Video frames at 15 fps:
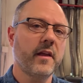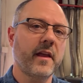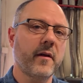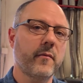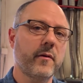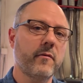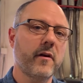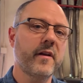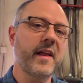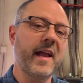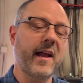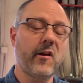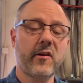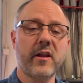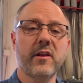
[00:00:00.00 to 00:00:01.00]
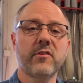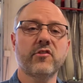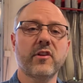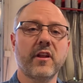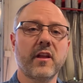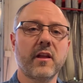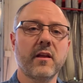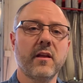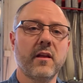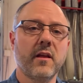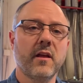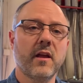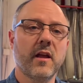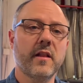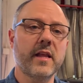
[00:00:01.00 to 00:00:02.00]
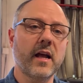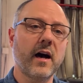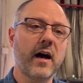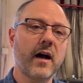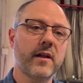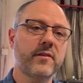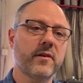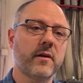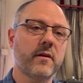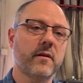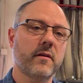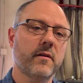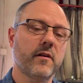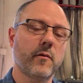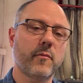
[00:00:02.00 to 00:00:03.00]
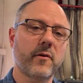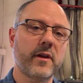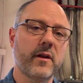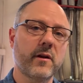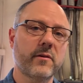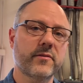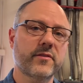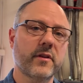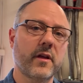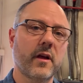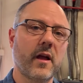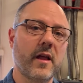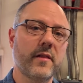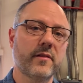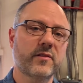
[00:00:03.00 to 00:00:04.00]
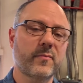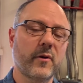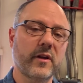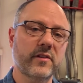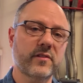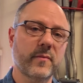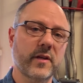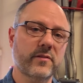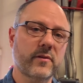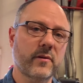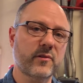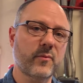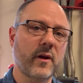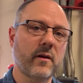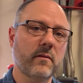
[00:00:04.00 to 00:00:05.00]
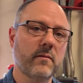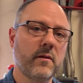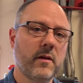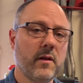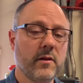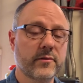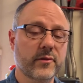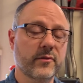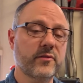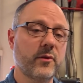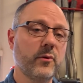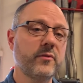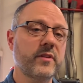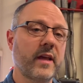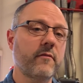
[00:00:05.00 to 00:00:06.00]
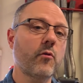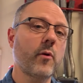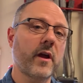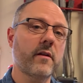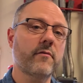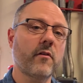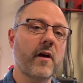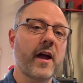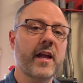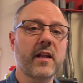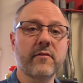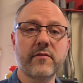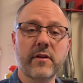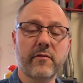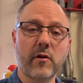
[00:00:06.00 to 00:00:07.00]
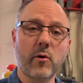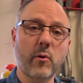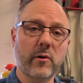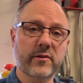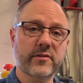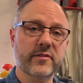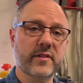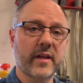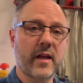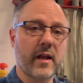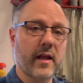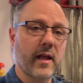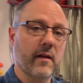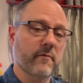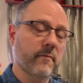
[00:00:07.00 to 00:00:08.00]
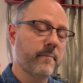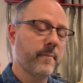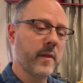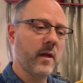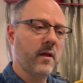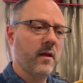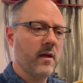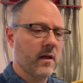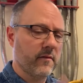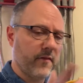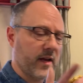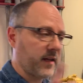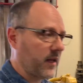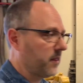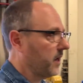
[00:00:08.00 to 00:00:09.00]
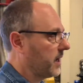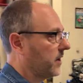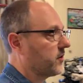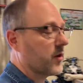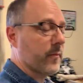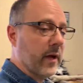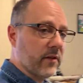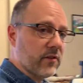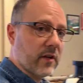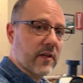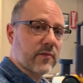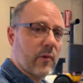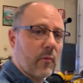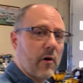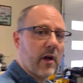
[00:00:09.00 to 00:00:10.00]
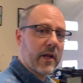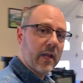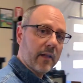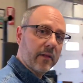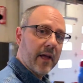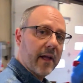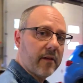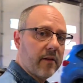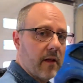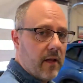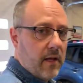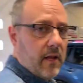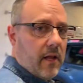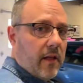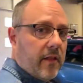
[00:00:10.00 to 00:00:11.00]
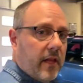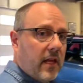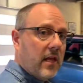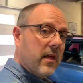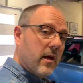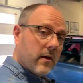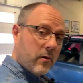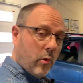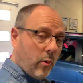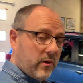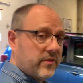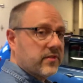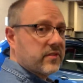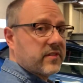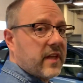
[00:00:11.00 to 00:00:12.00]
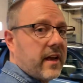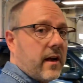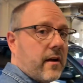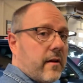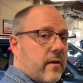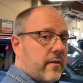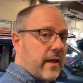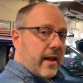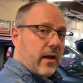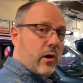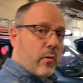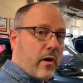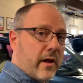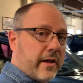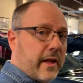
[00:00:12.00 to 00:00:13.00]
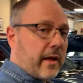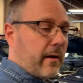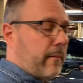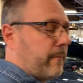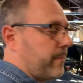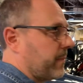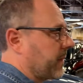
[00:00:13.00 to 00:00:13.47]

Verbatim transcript: and we run air conditioning in the odd number of years uh, in the spring semester as well. So the students have quite a variety of different courses they can have. In fact, I think I should mention as we're walking that the courses that, are, that go on here,